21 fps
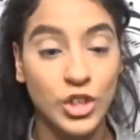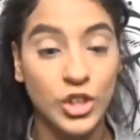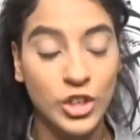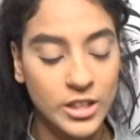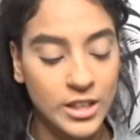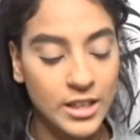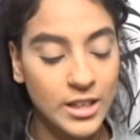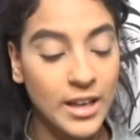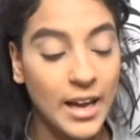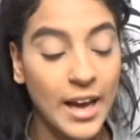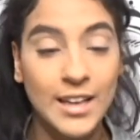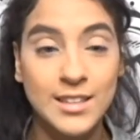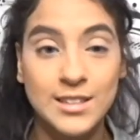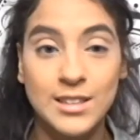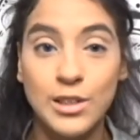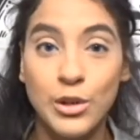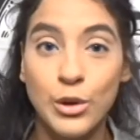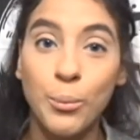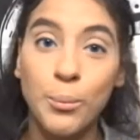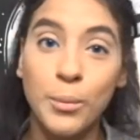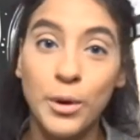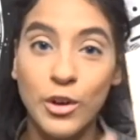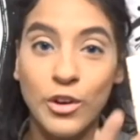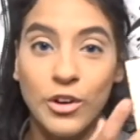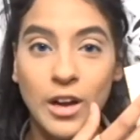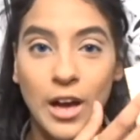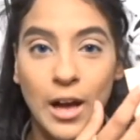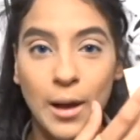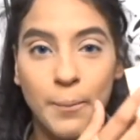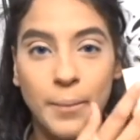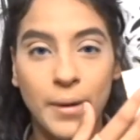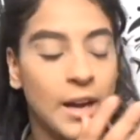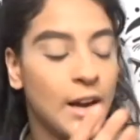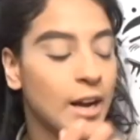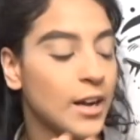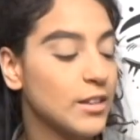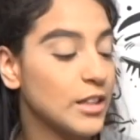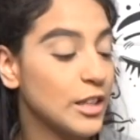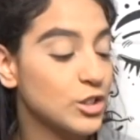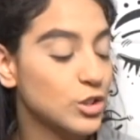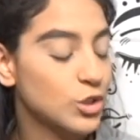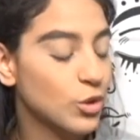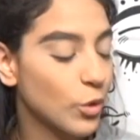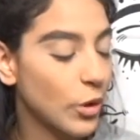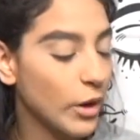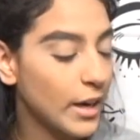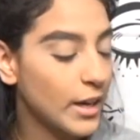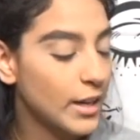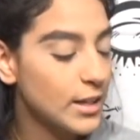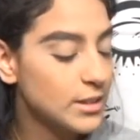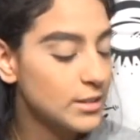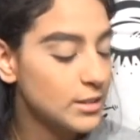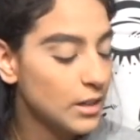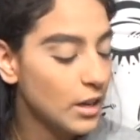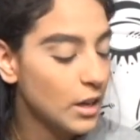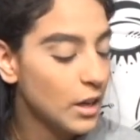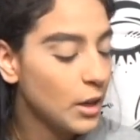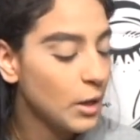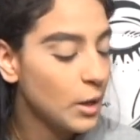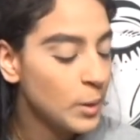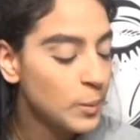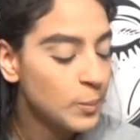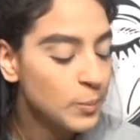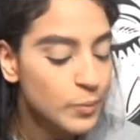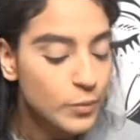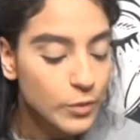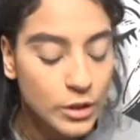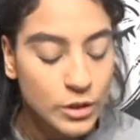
It's sturdy. It has a little mirror compact. That's great.